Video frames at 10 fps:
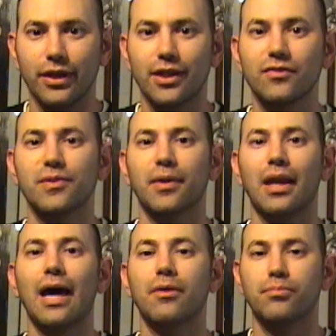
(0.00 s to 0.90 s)
He gives him a
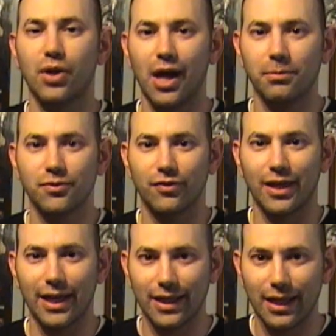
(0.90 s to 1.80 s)
lot of props for
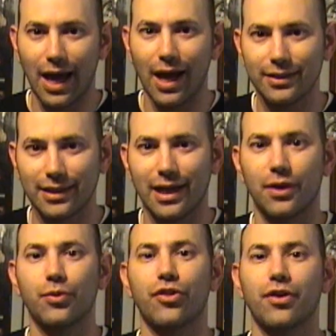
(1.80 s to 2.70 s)
getting in the
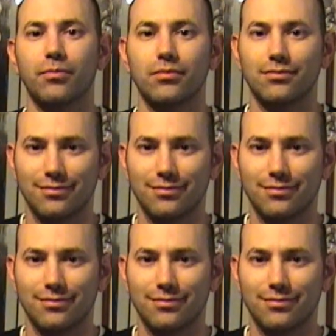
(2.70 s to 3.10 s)
octagon with him.